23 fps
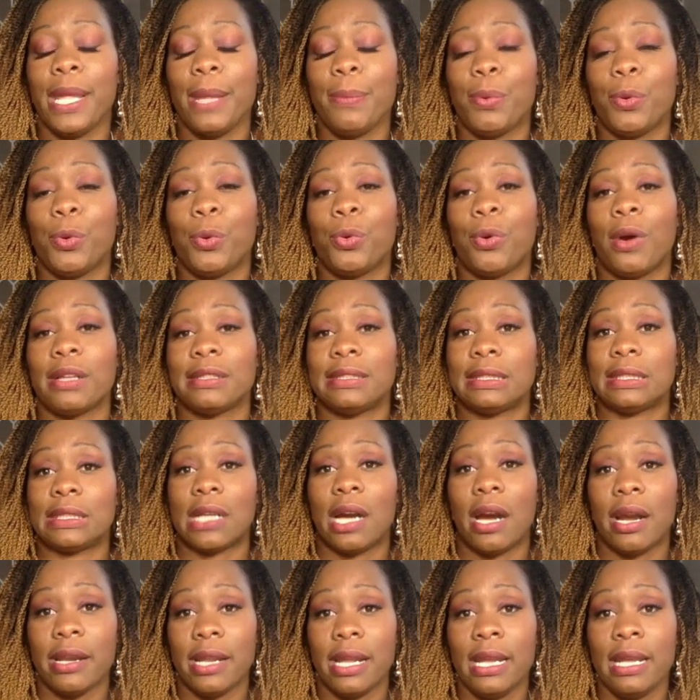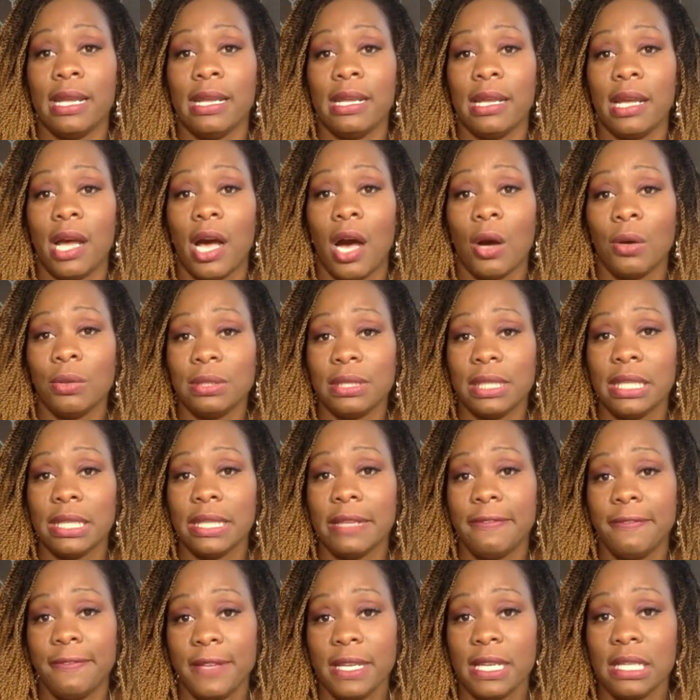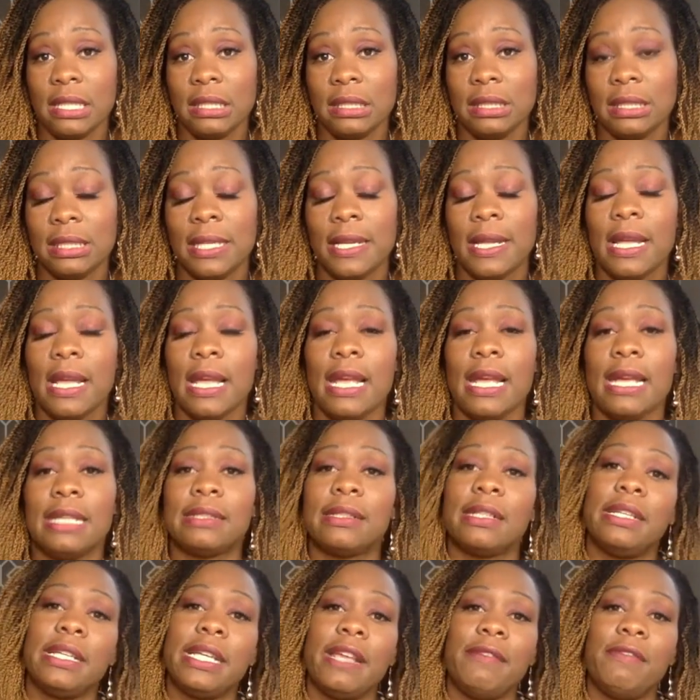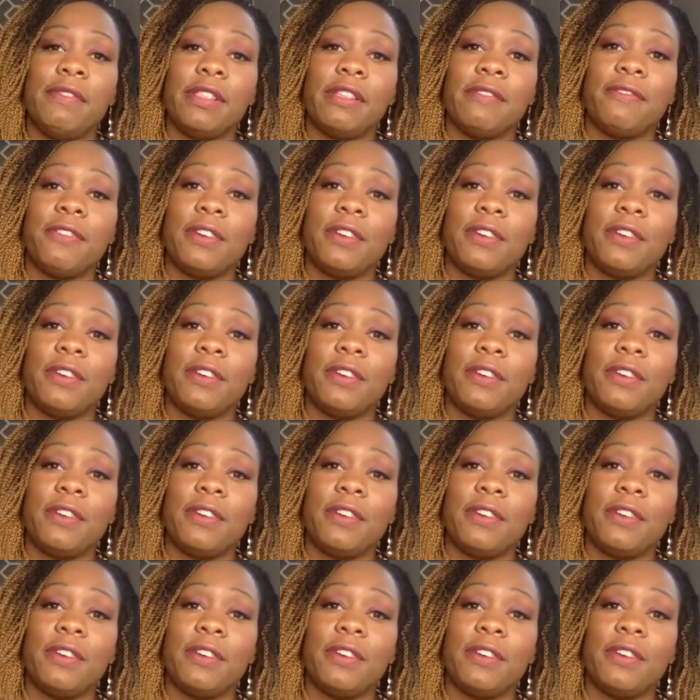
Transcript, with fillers: people who are starting out in the field. It's going to give you the